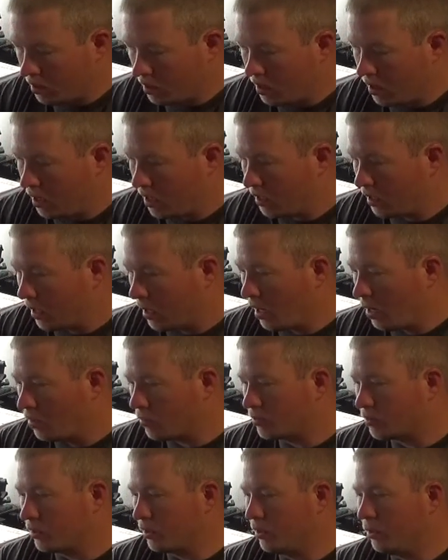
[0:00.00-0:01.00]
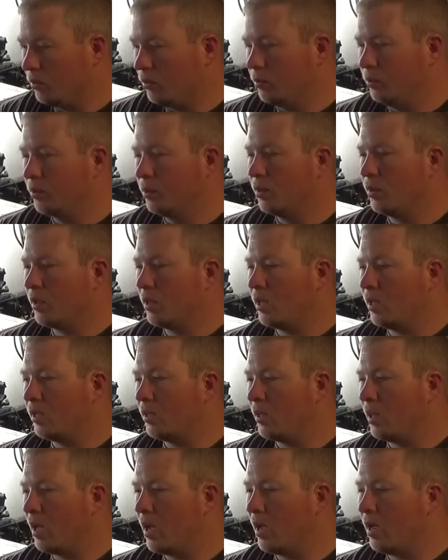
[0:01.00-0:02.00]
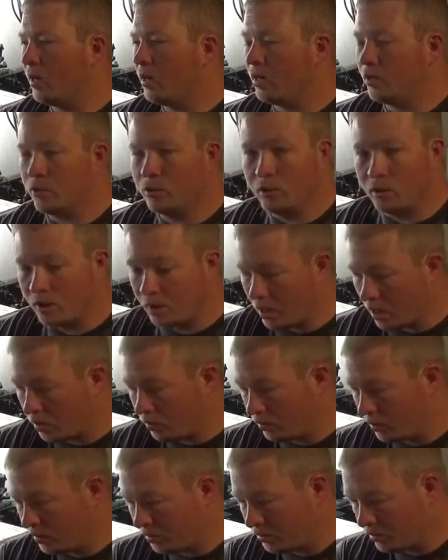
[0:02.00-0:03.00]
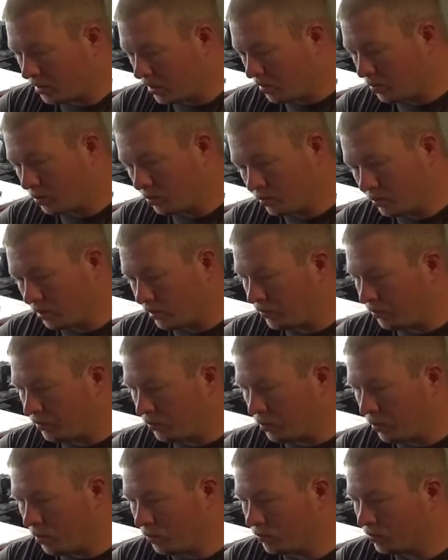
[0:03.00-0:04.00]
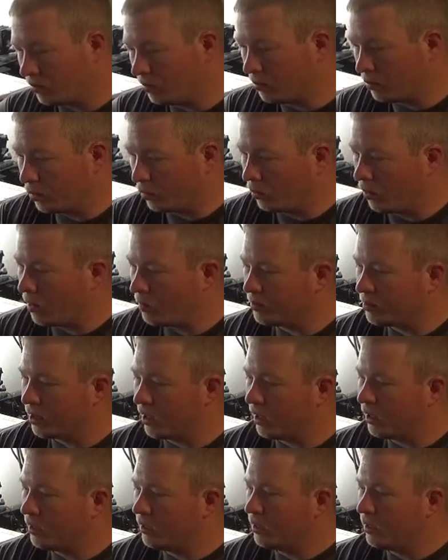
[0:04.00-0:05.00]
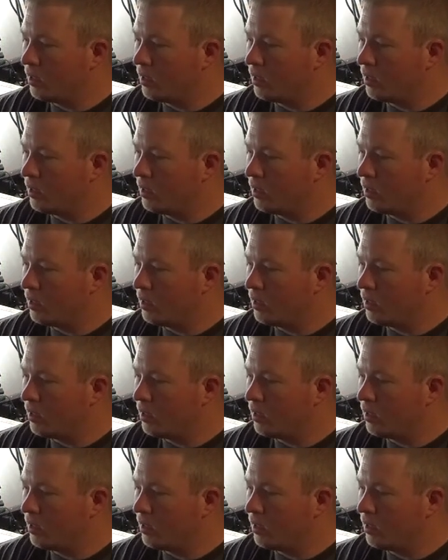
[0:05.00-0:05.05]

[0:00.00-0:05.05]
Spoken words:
and they also in that, and you can get all these separately if you want from their website.